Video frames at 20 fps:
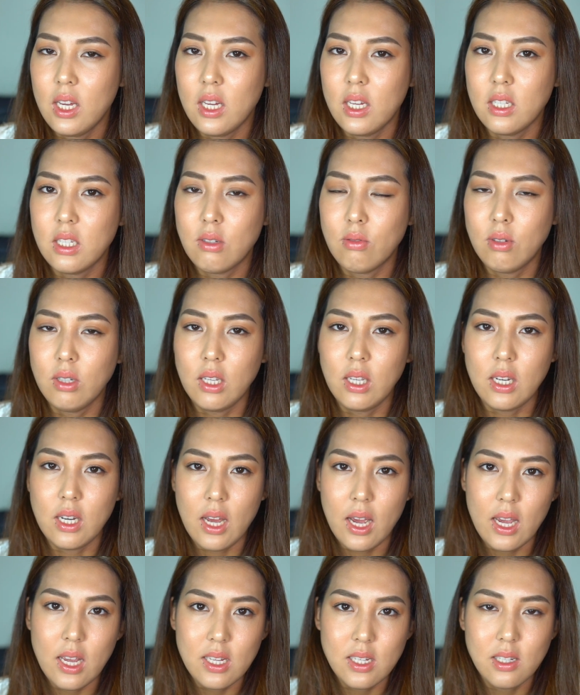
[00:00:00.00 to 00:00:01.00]
is really
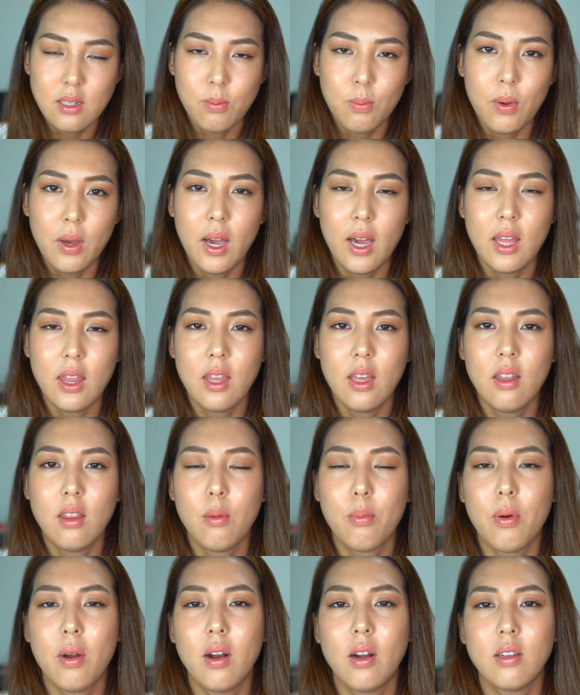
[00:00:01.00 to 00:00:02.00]
nice, but I think
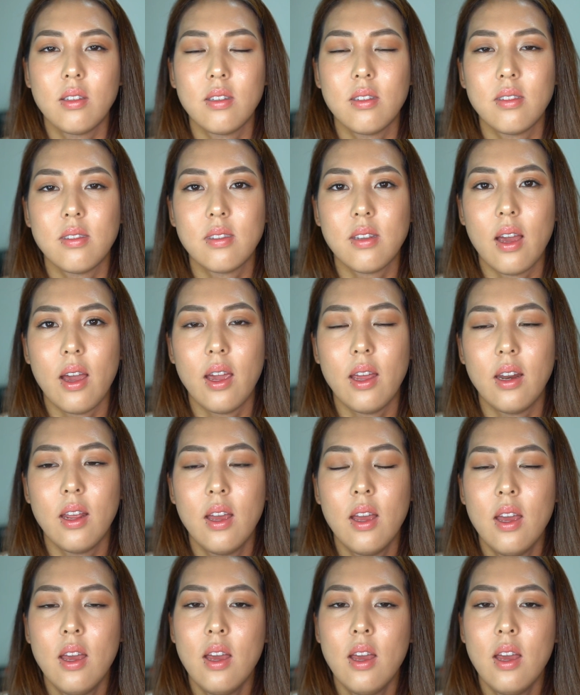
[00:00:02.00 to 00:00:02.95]
the products inside